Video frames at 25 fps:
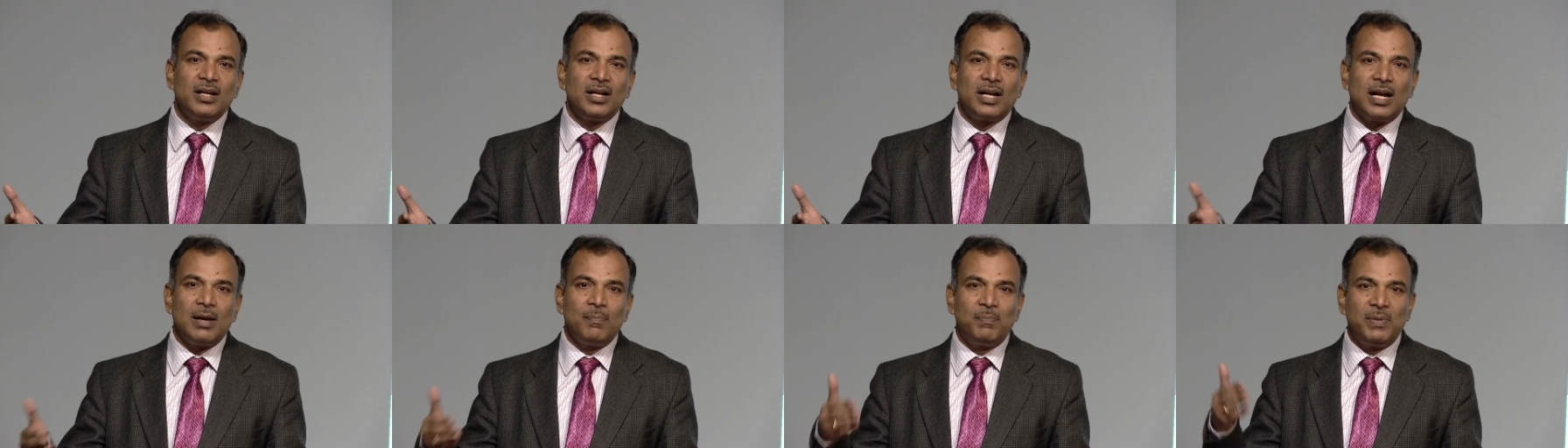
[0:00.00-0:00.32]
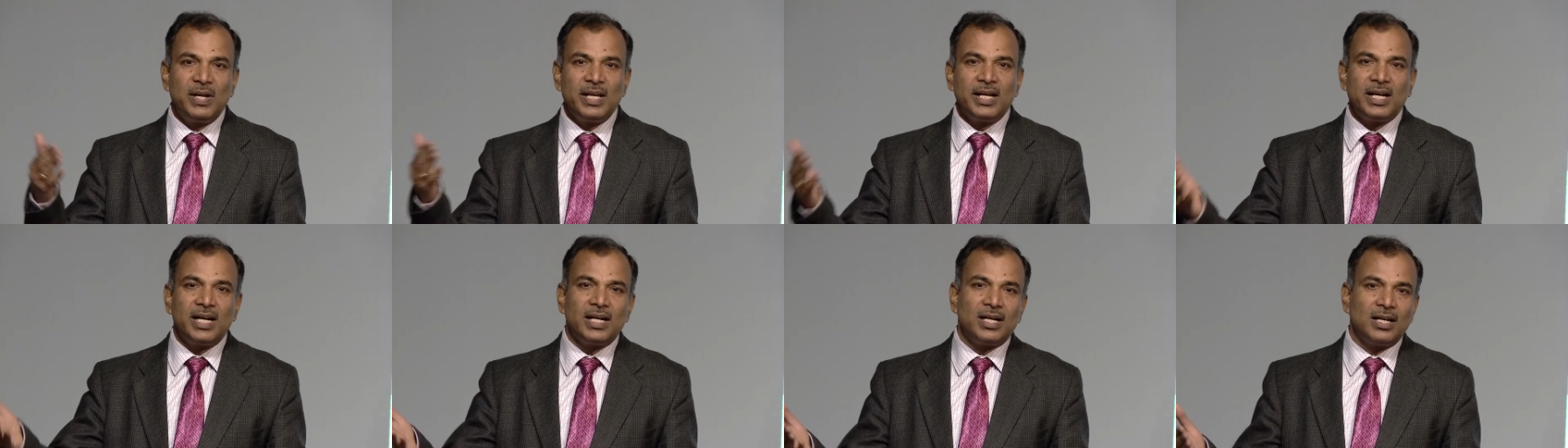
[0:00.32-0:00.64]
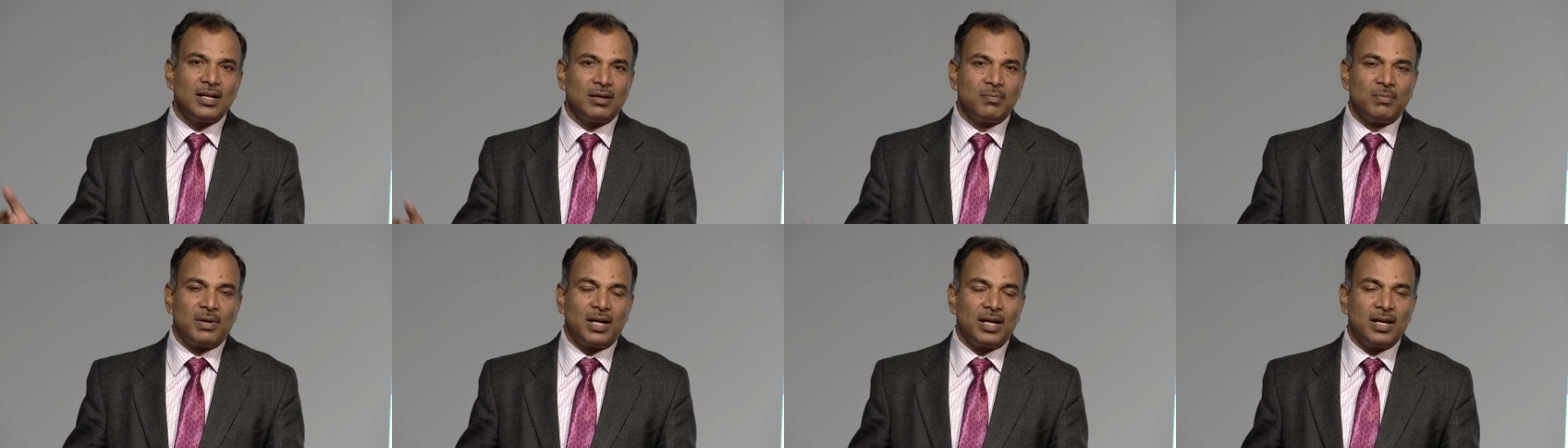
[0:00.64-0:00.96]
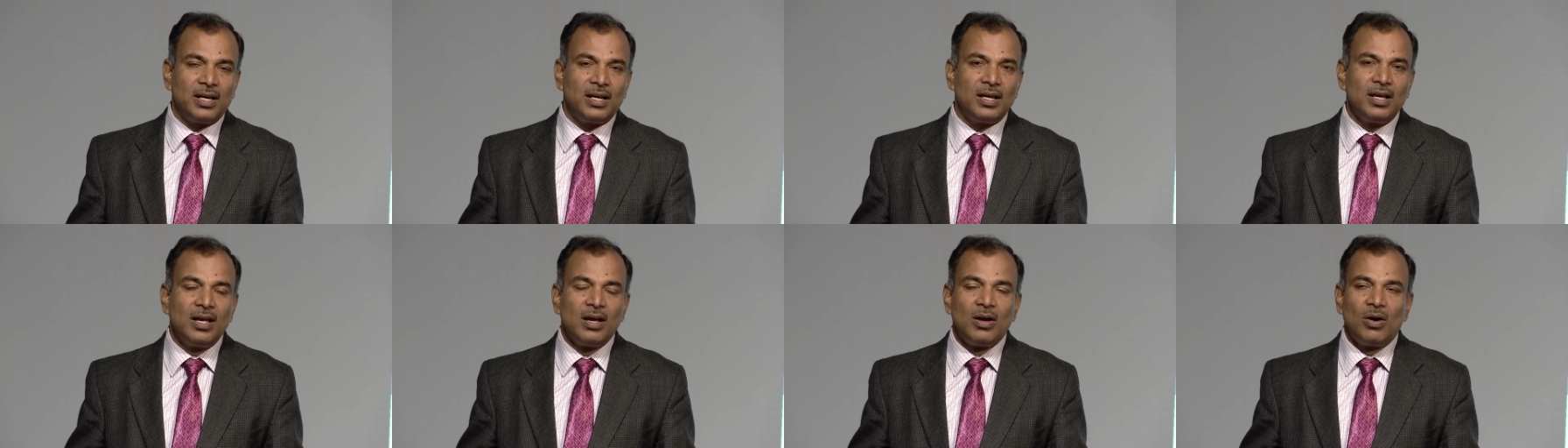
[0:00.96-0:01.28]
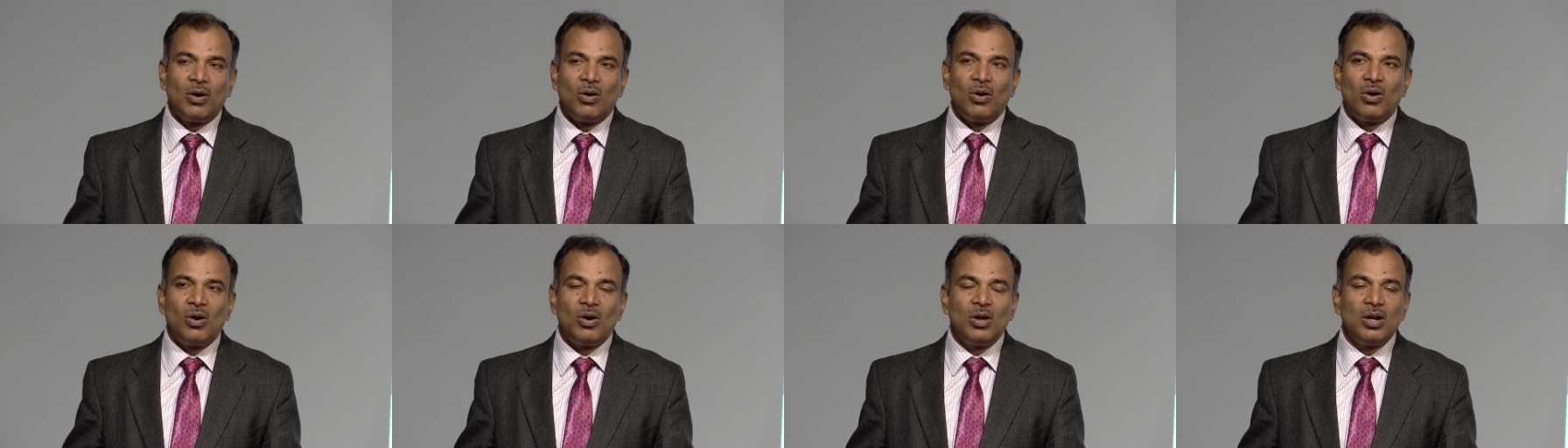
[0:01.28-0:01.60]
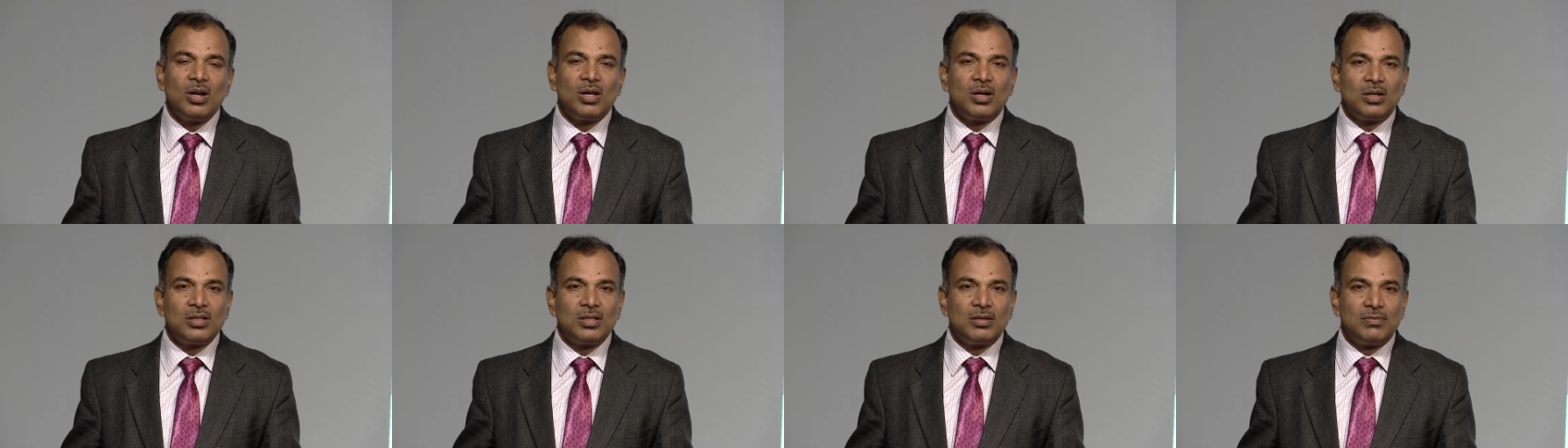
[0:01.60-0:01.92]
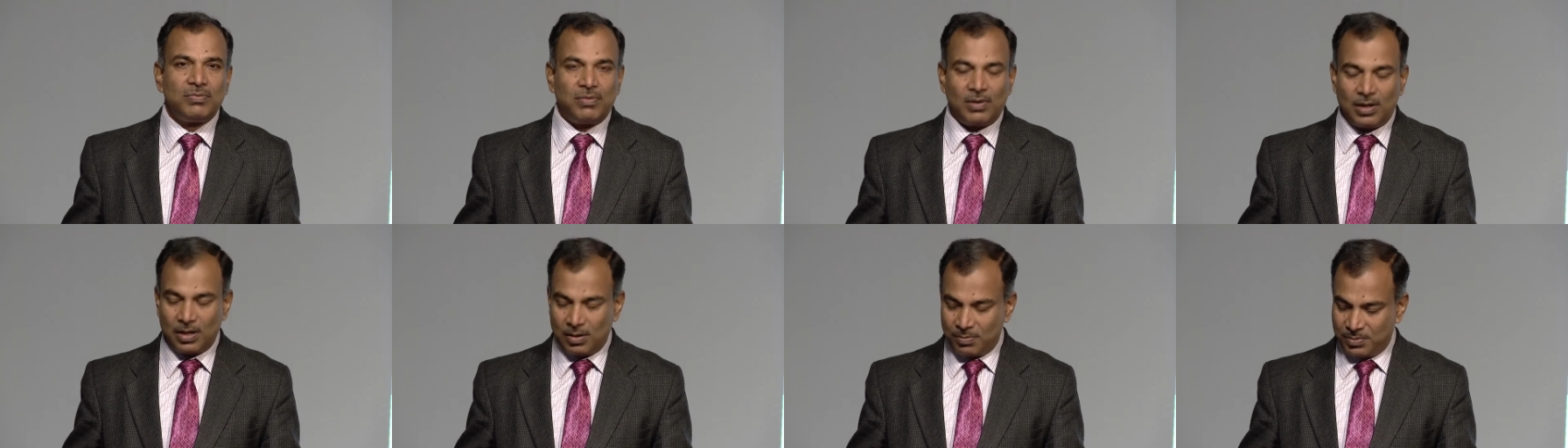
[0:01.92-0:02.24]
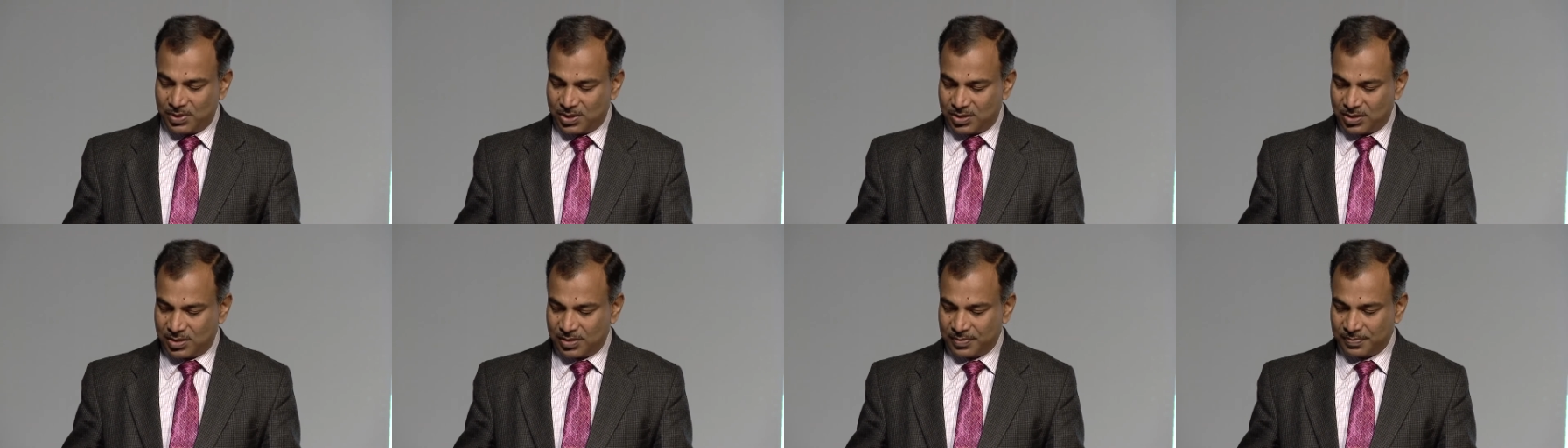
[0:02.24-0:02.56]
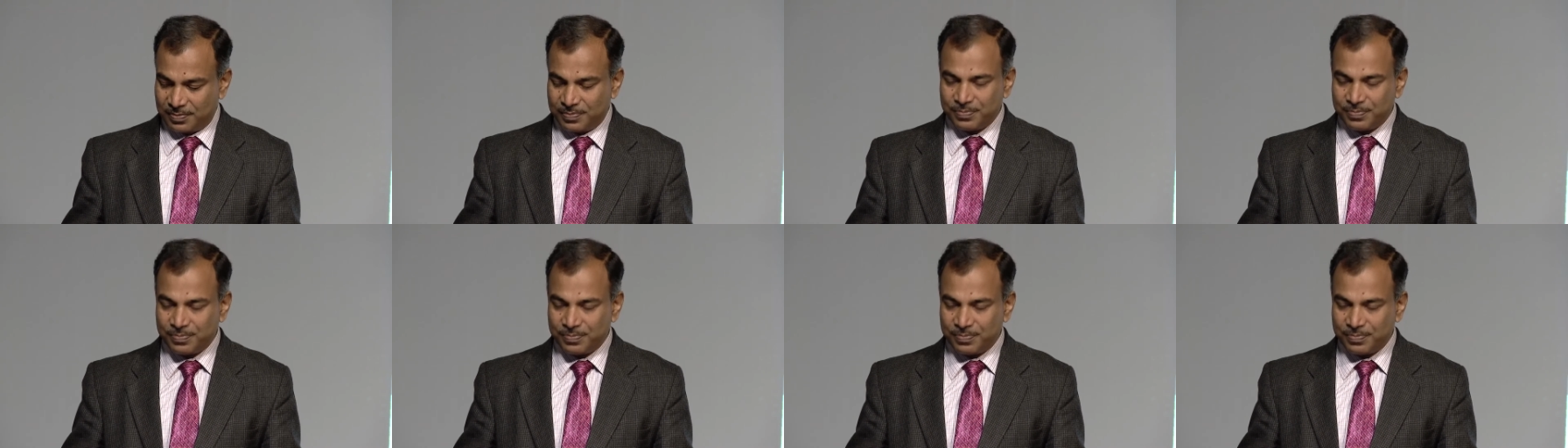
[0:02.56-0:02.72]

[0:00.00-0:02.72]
replicated by all other farmers.